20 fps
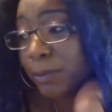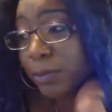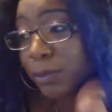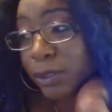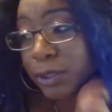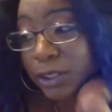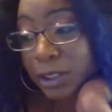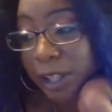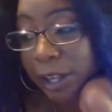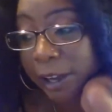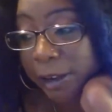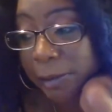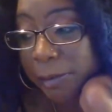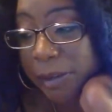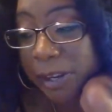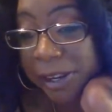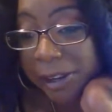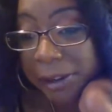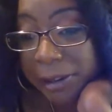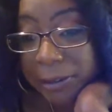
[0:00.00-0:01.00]
Well, sign
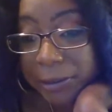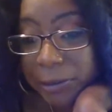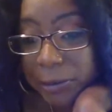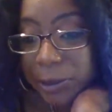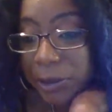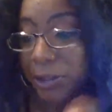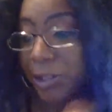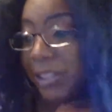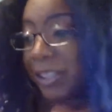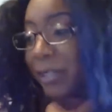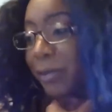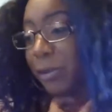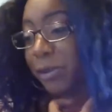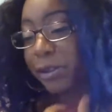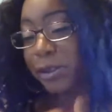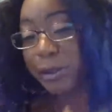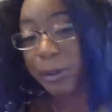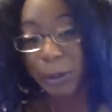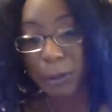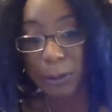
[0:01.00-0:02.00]
me up. Where did I get
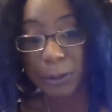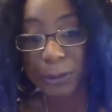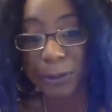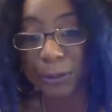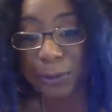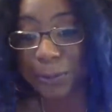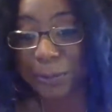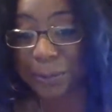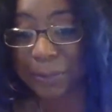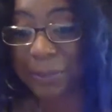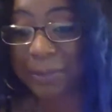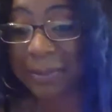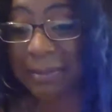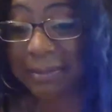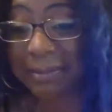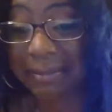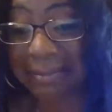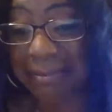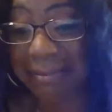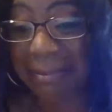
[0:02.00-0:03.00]
one of those?
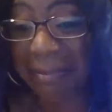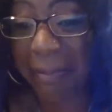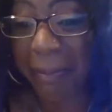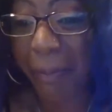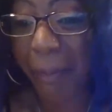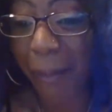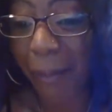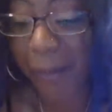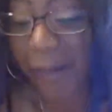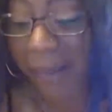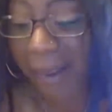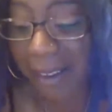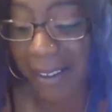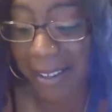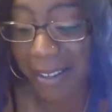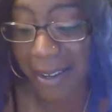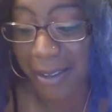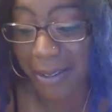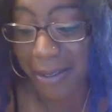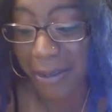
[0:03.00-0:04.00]

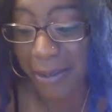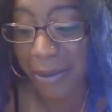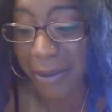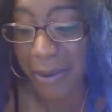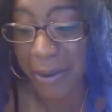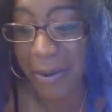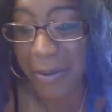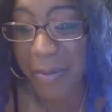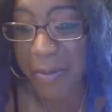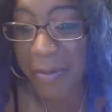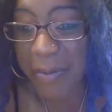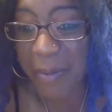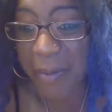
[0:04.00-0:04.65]
That sounds cool.